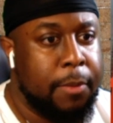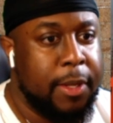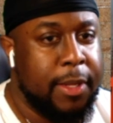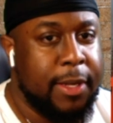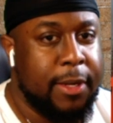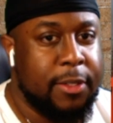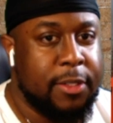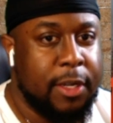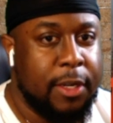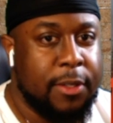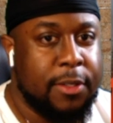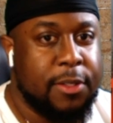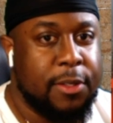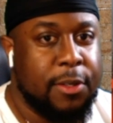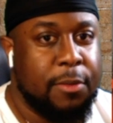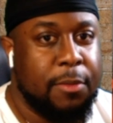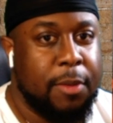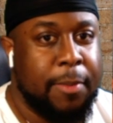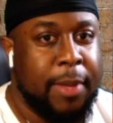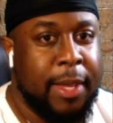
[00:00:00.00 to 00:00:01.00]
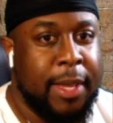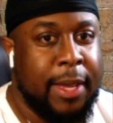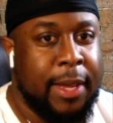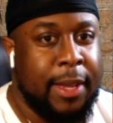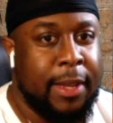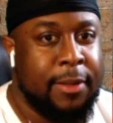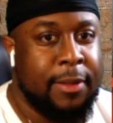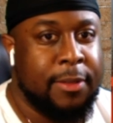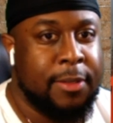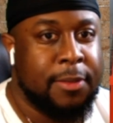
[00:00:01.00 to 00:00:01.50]
But there's also my
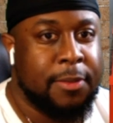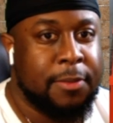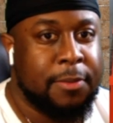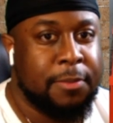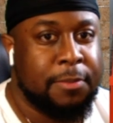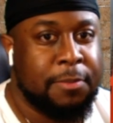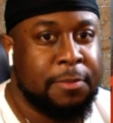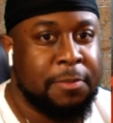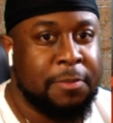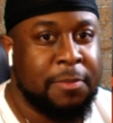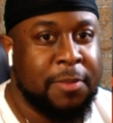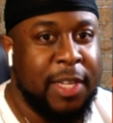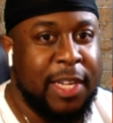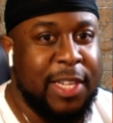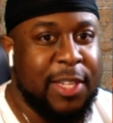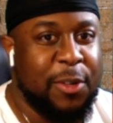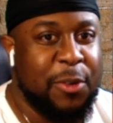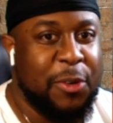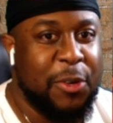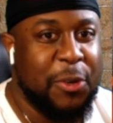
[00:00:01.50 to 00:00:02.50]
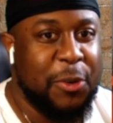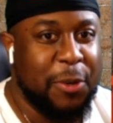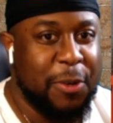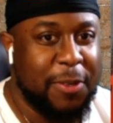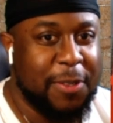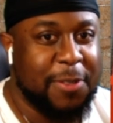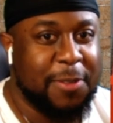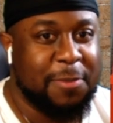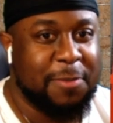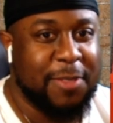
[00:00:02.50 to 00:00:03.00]
man in New
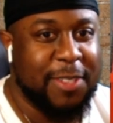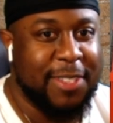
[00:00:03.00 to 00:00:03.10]
York,